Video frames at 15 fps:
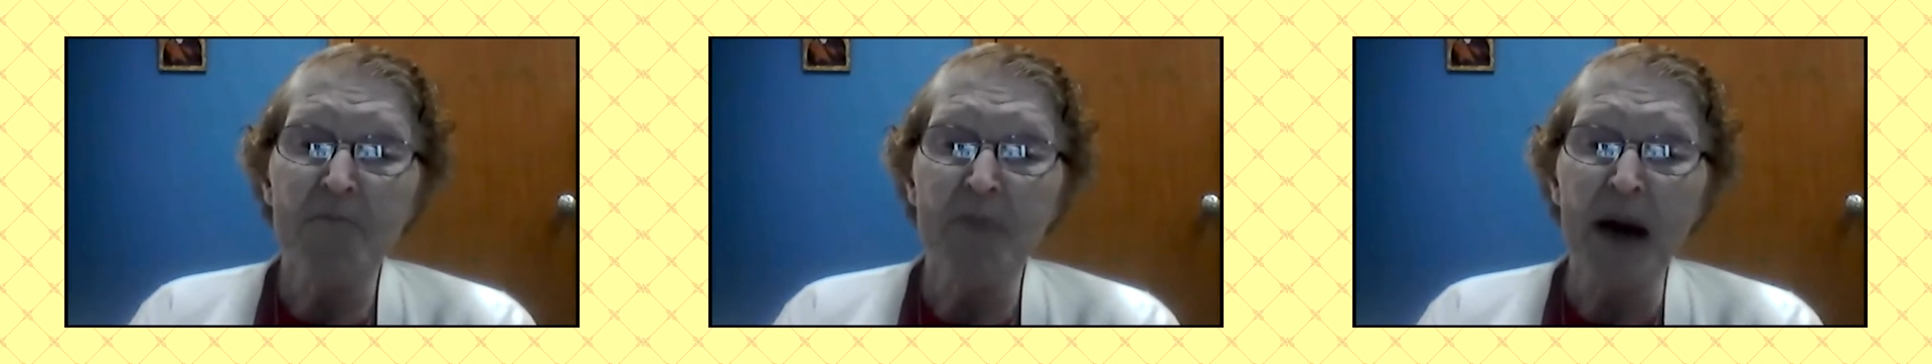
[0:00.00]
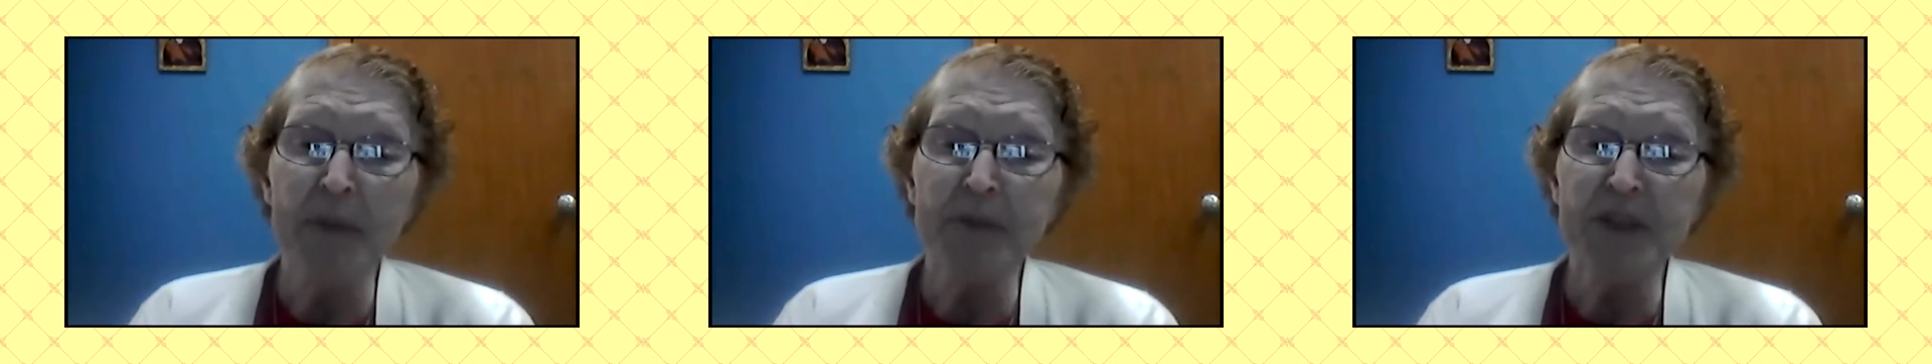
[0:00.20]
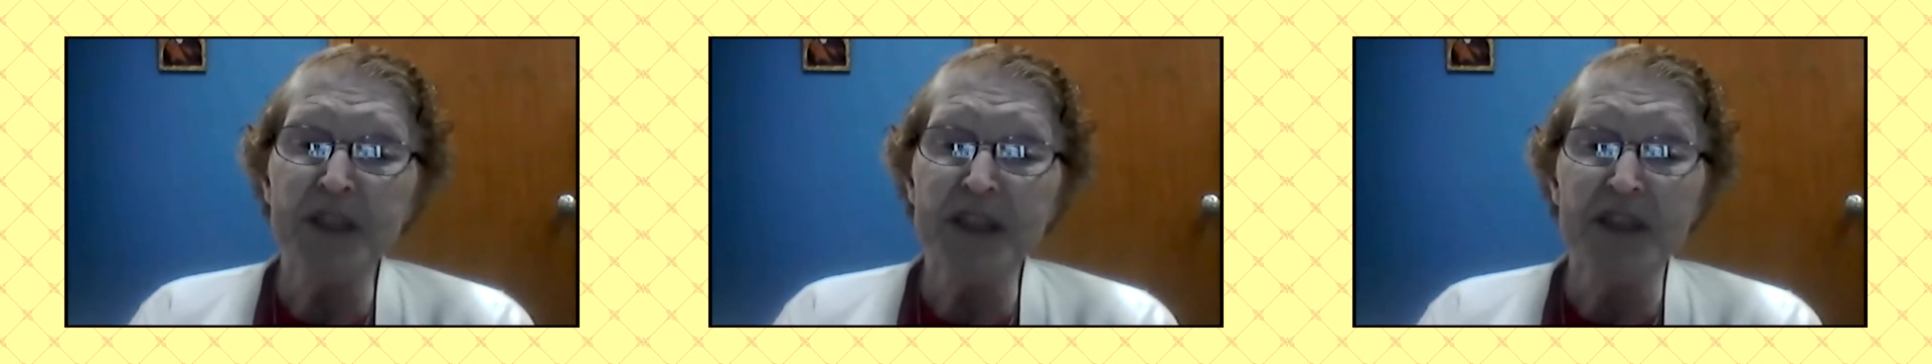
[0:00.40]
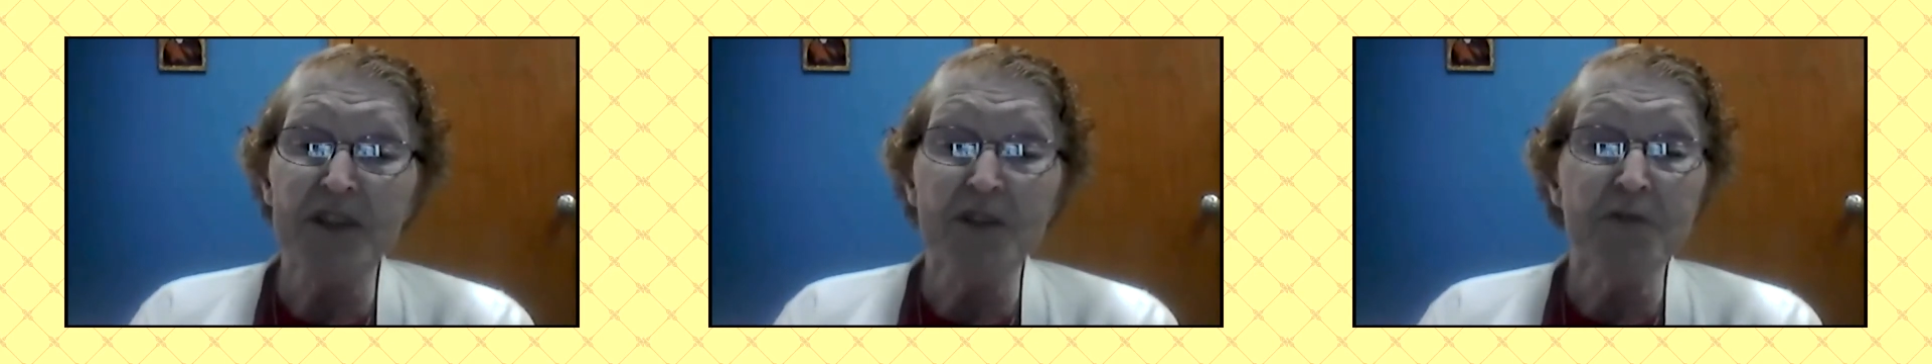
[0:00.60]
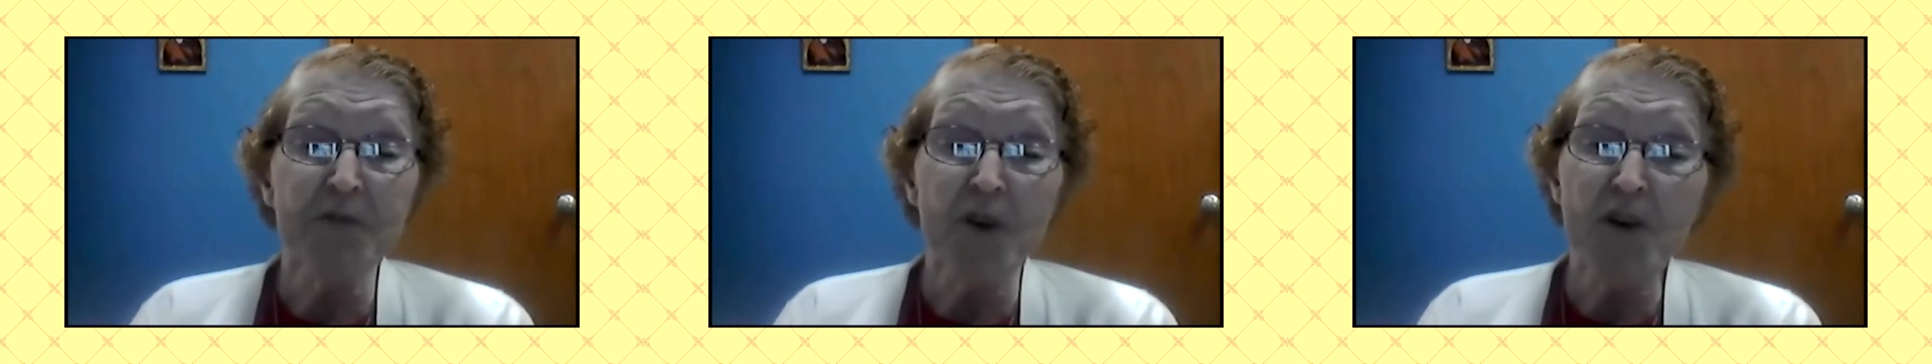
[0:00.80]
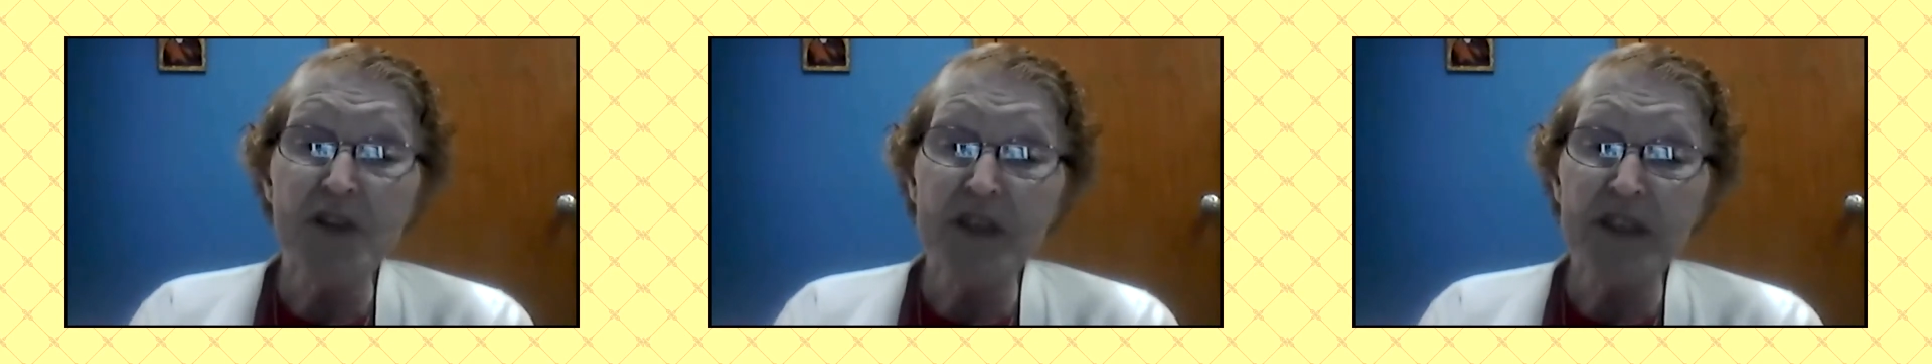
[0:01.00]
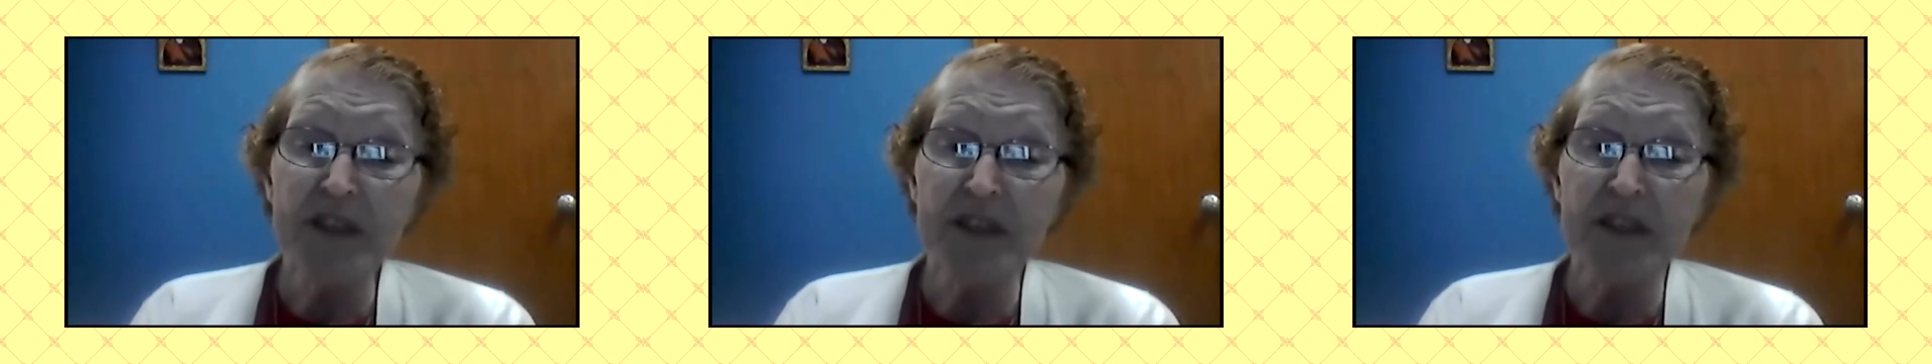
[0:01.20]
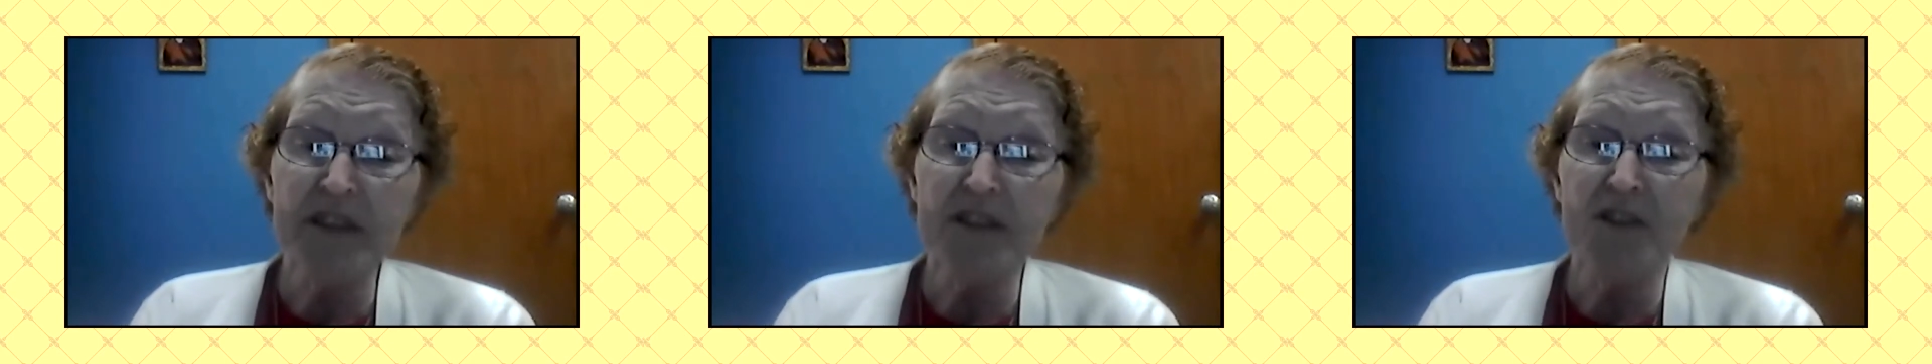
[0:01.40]
My particular
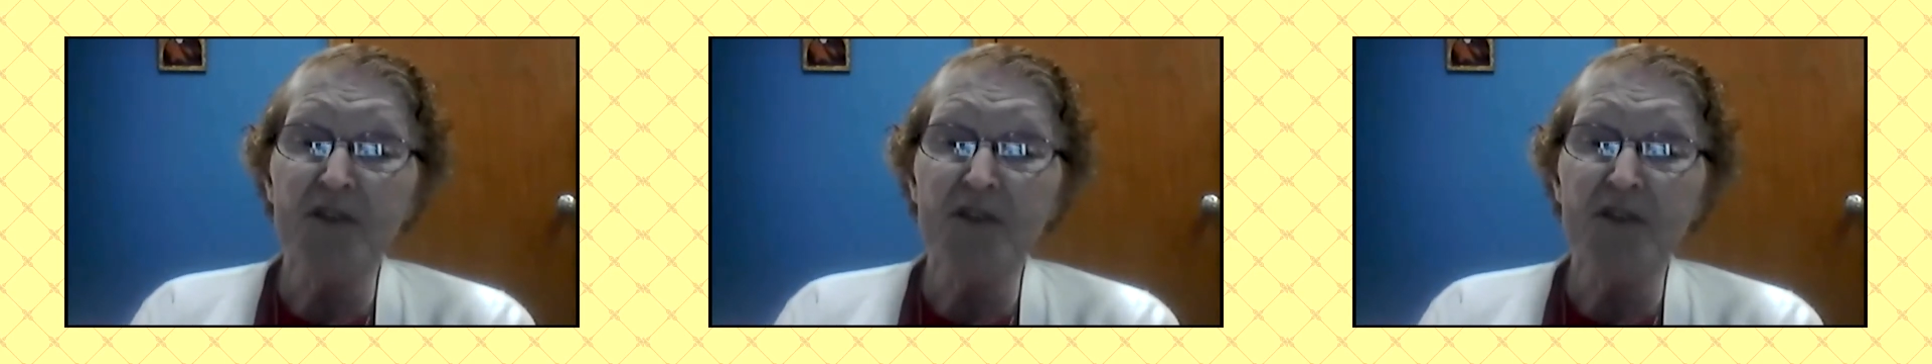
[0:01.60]
focus is